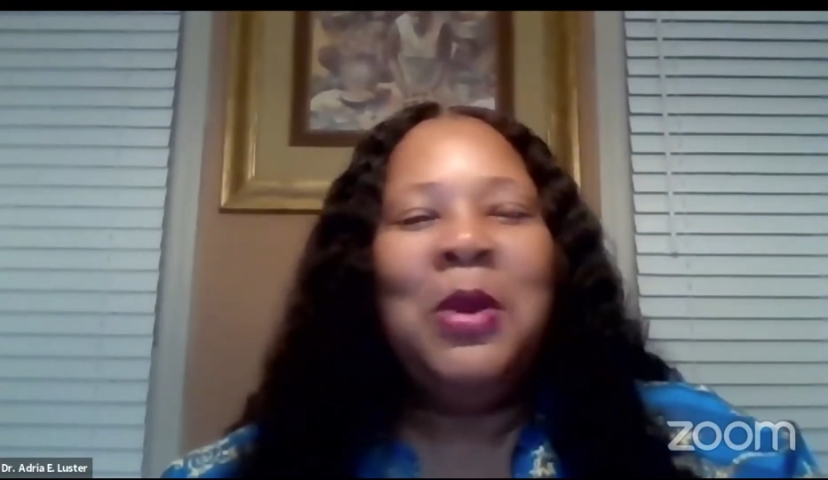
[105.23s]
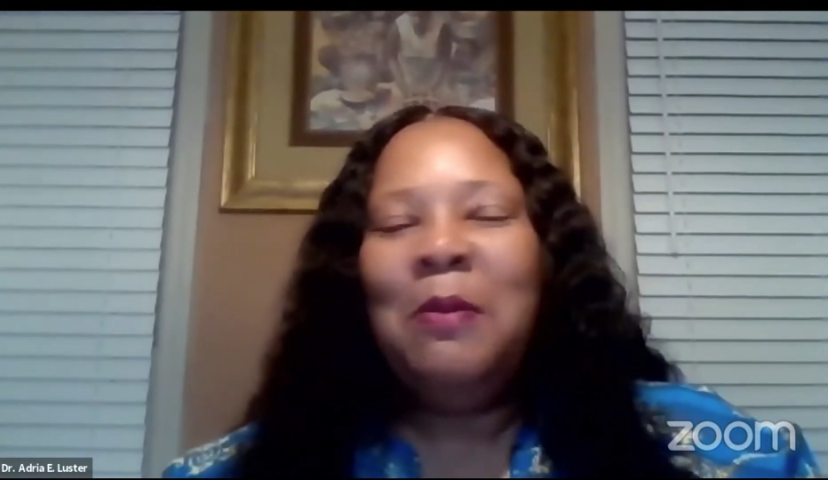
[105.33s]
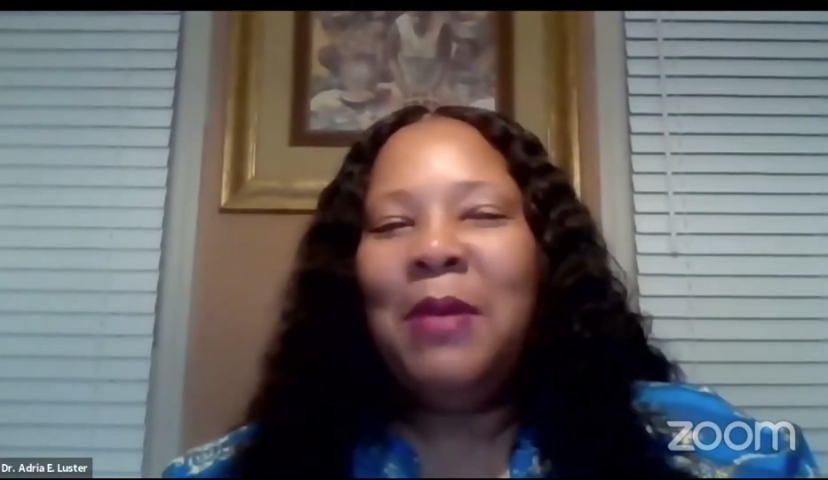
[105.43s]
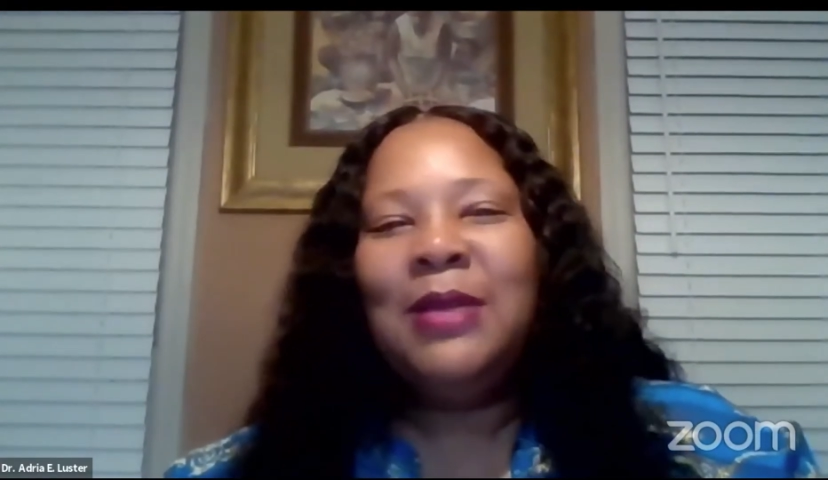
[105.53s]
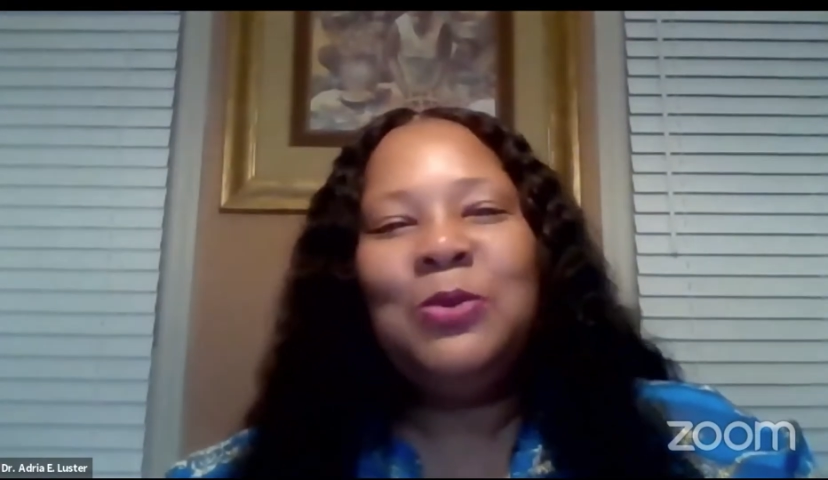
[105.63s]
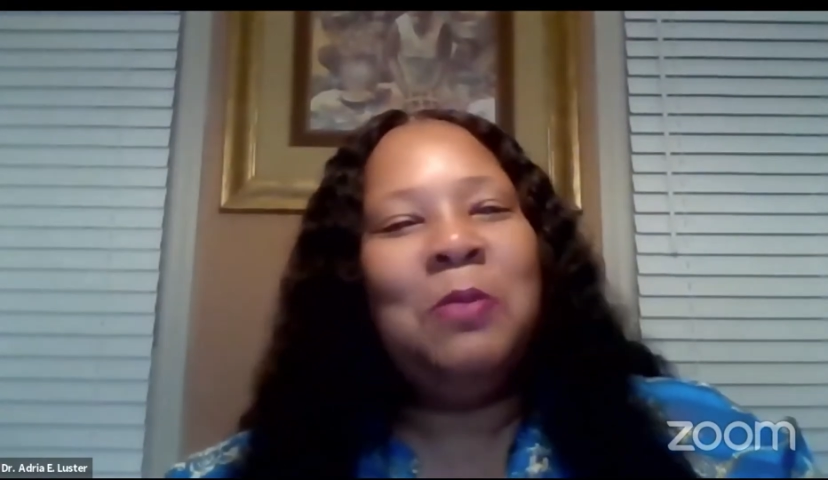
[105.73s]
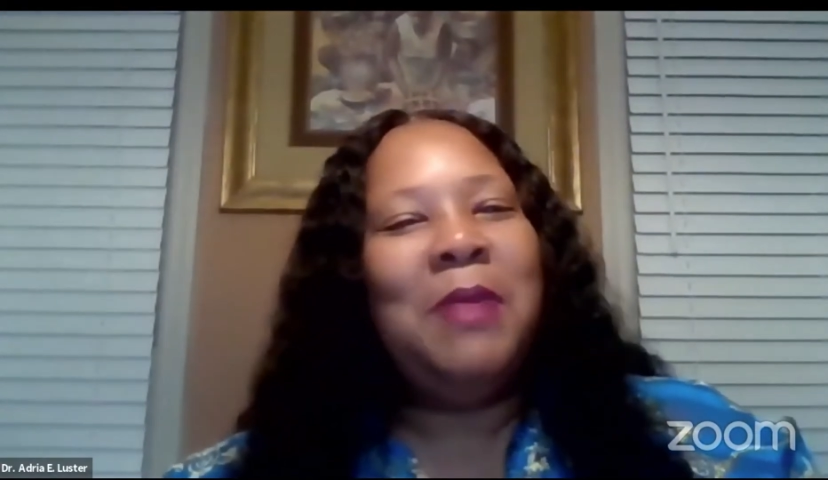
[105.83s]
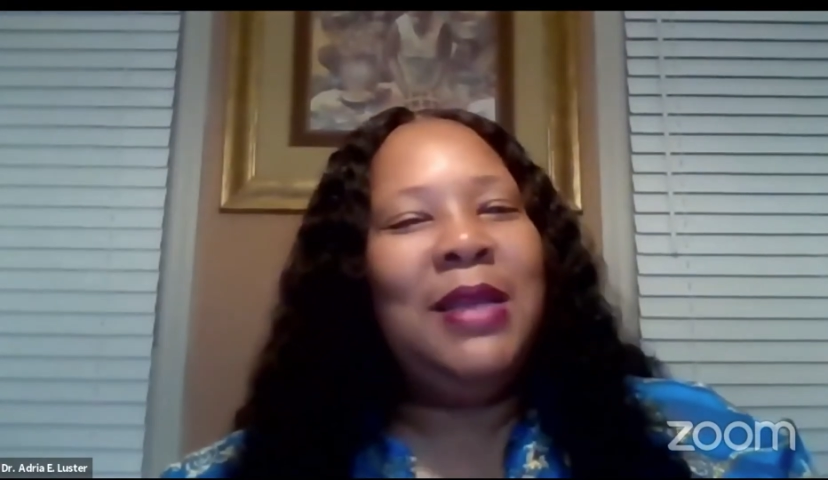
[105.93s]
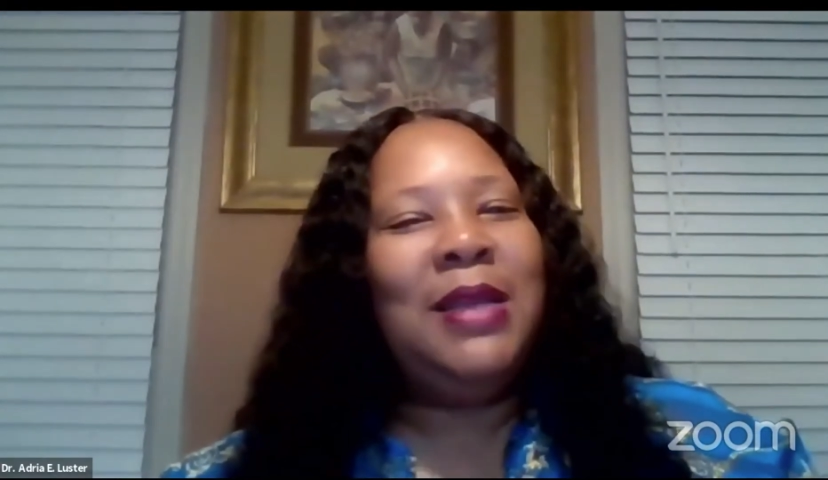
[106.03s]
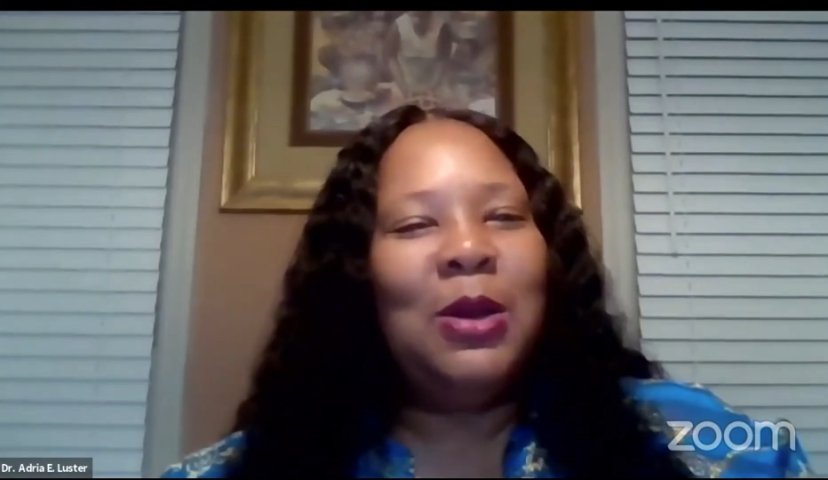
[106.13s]
My husband would make
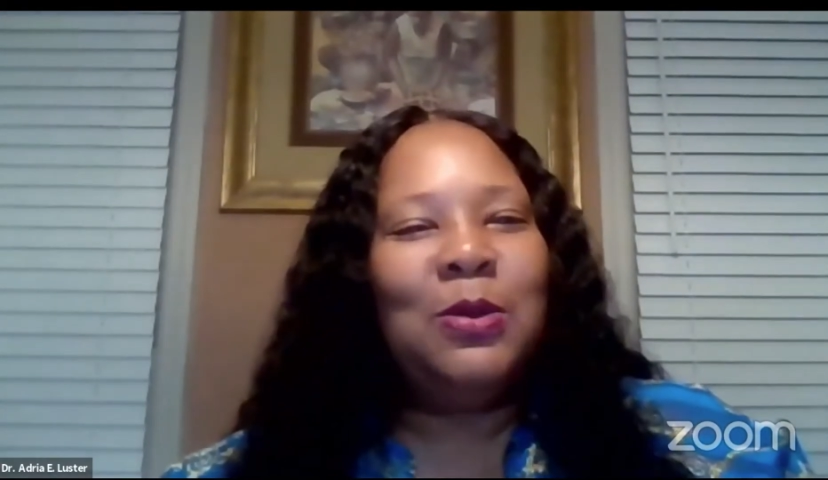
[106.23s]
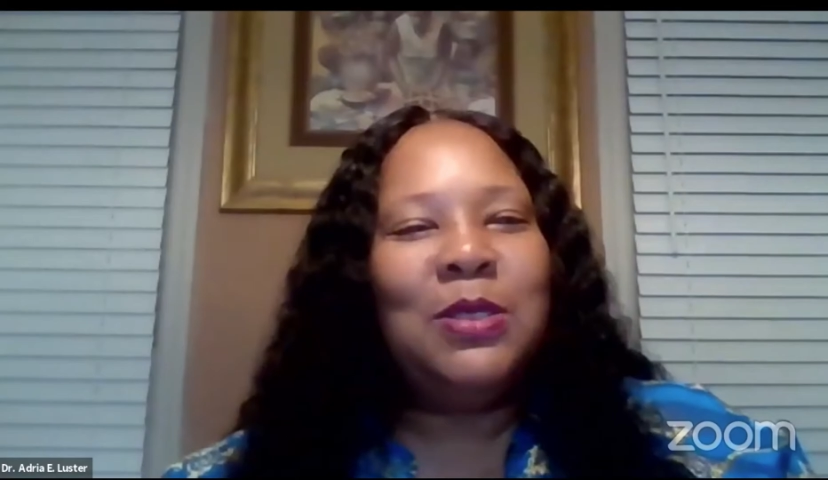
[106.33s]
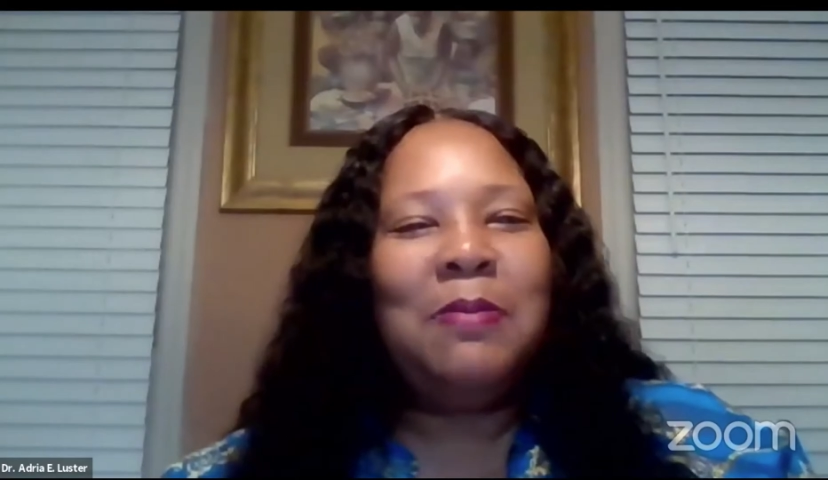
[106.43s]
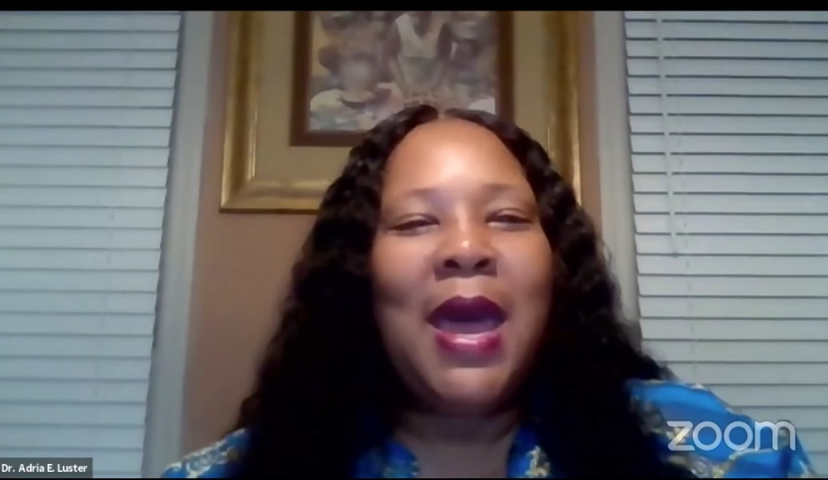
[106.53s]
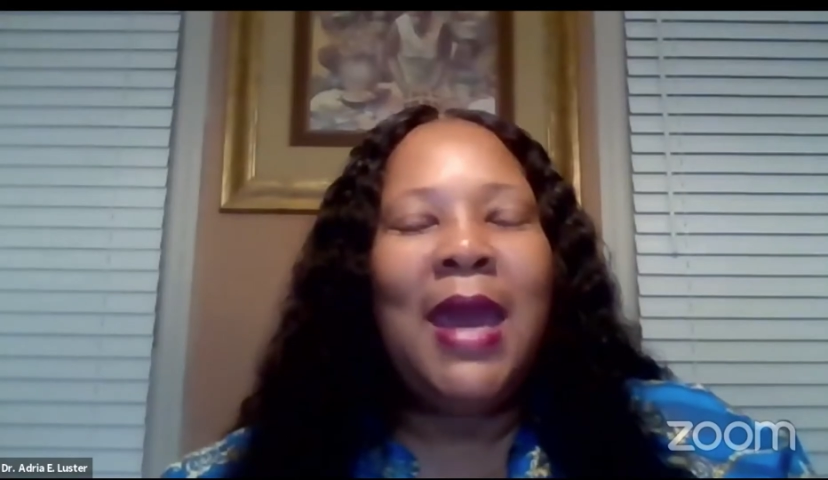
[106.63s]
jokes about it,